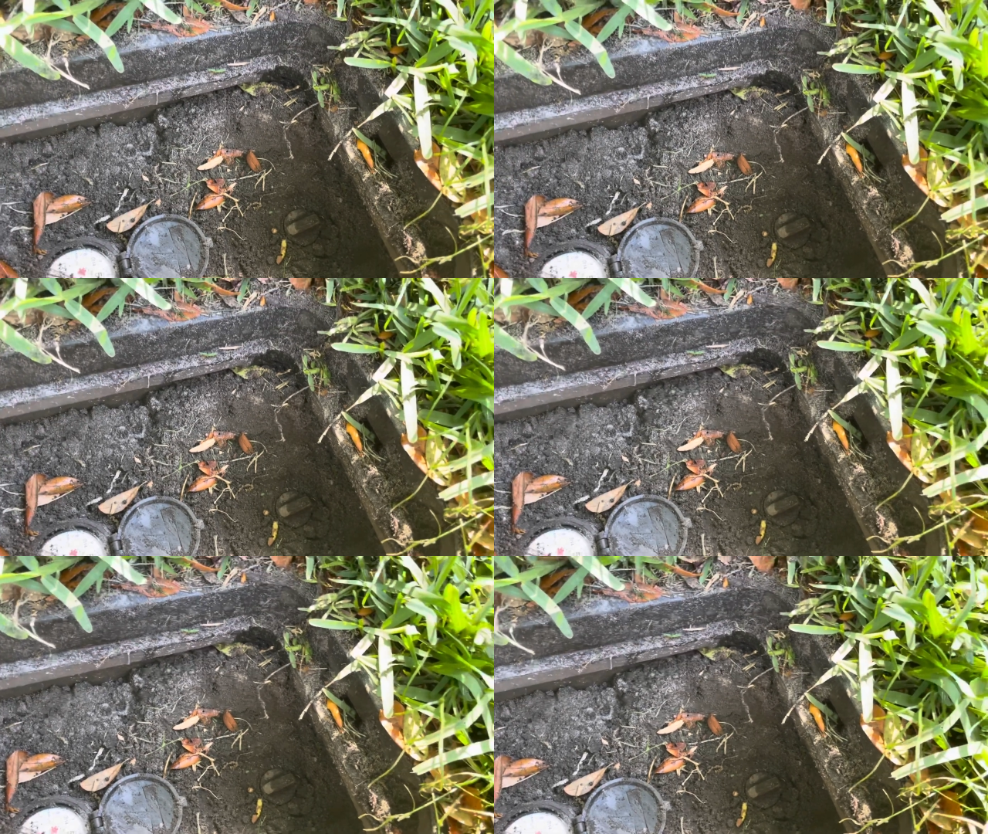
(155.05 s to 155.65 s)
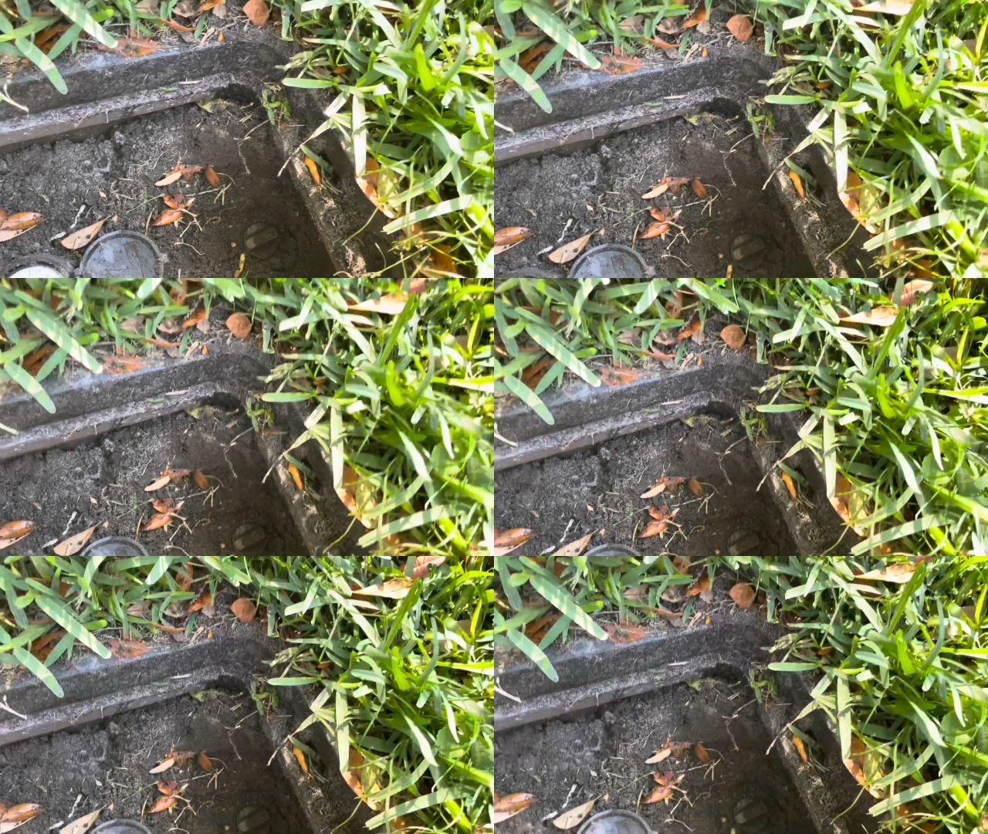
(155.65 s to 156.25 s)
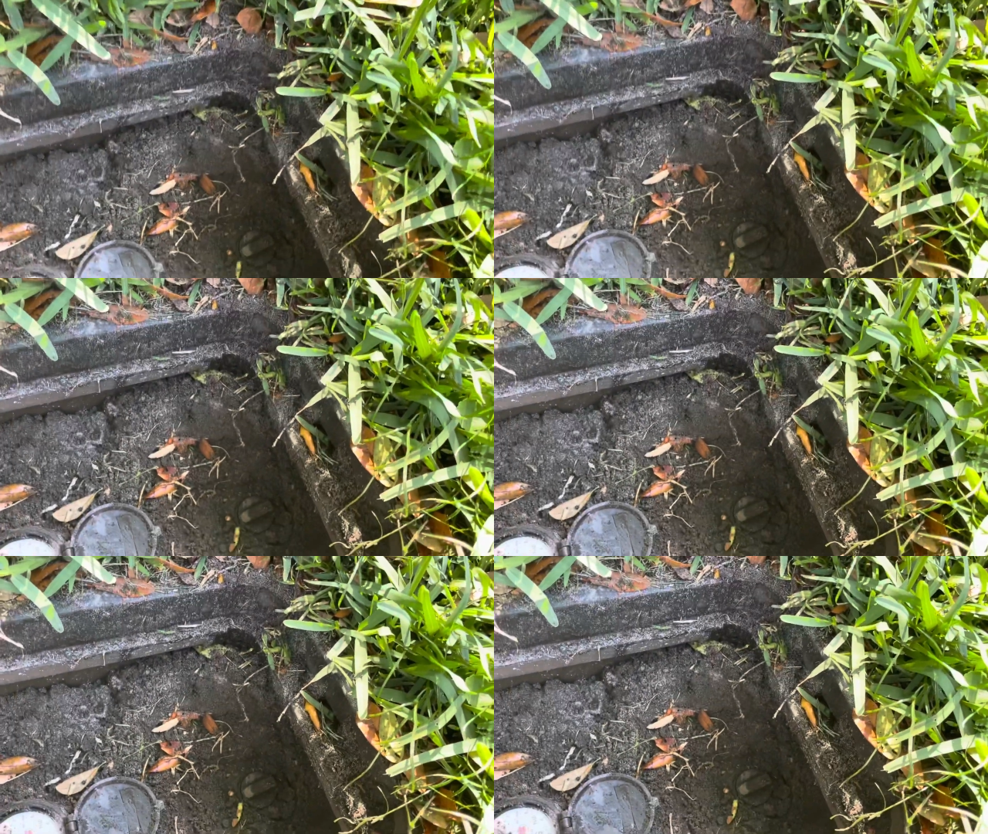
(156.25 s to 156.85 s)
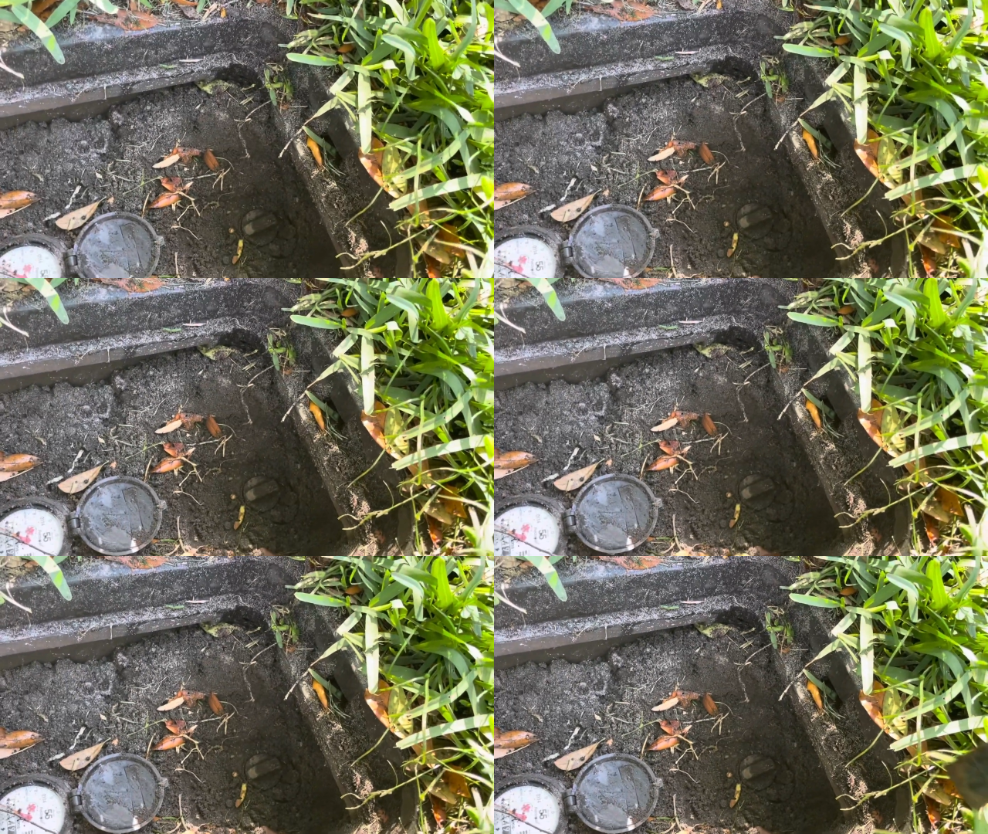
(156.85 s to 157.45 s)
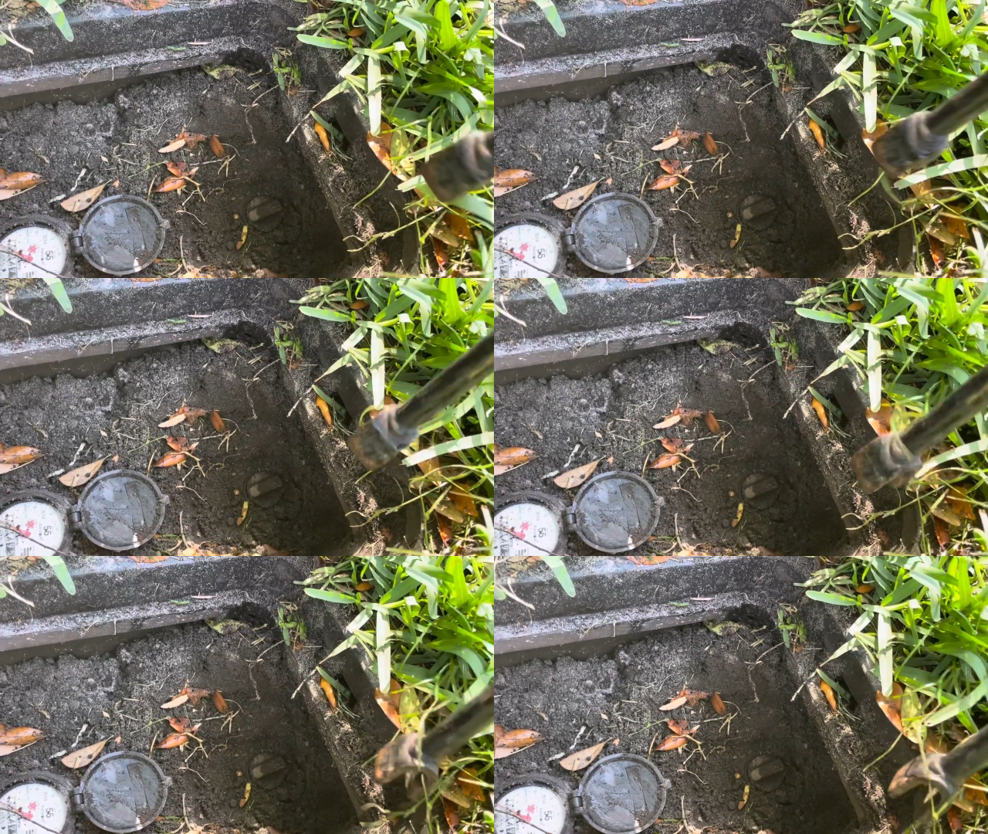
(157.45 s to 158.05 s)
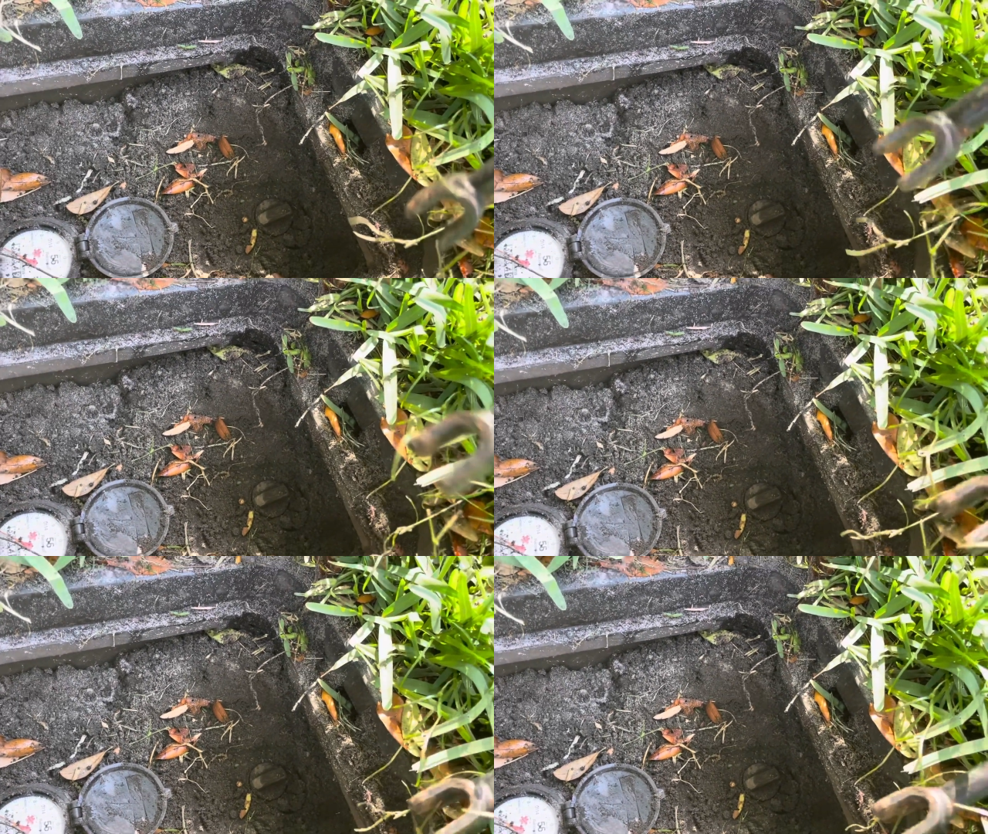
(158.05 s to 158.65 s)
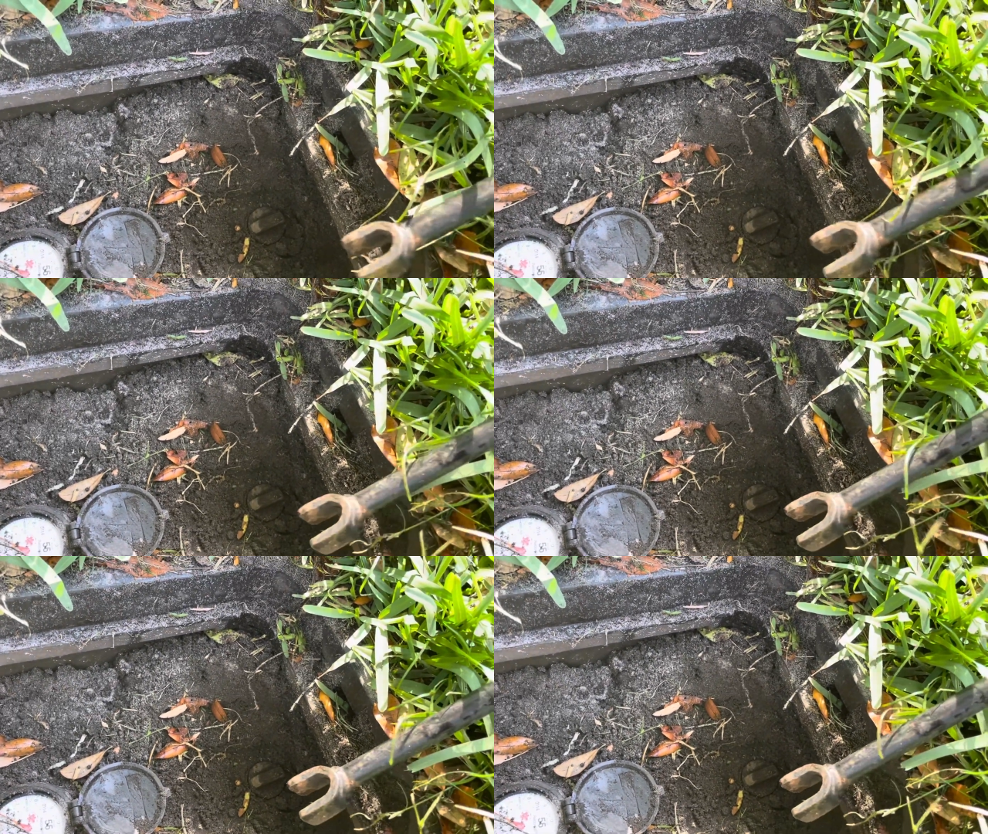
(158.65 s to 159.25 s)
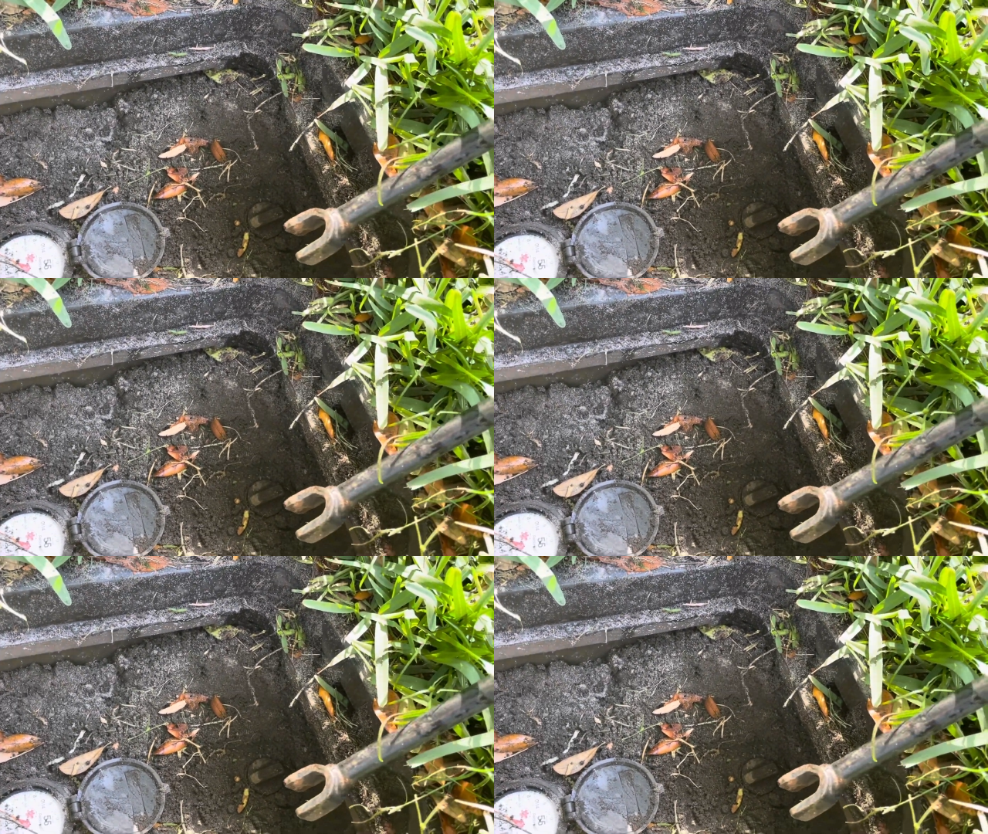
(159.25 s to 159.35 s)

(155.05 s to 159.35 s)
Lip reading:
No face is visible, so there are no lips to read.